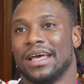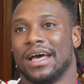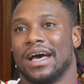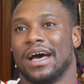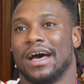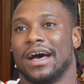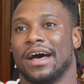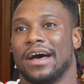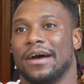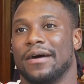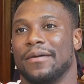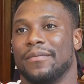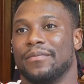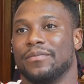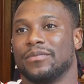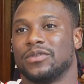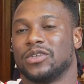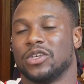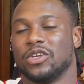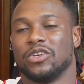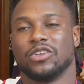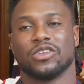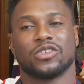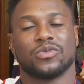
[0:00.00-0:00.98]
Um,
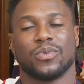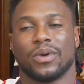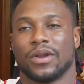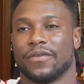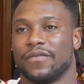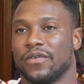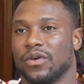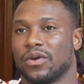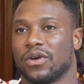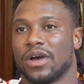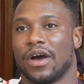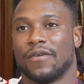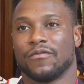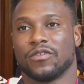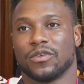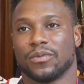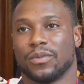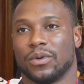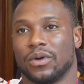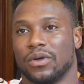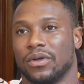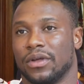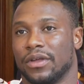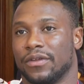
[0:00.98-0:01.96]
so you just want to feel
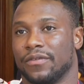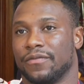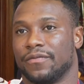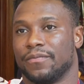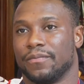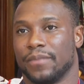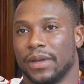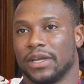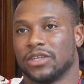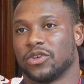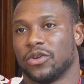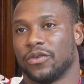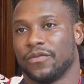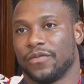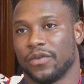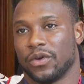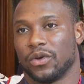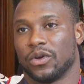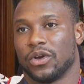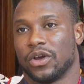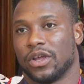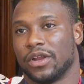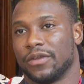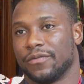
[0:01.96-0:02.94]
comfortable and make sure you
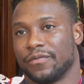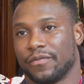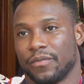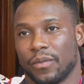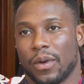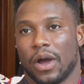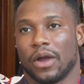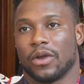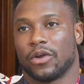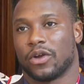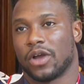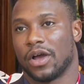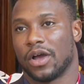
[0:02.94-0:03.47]
feel good and while you're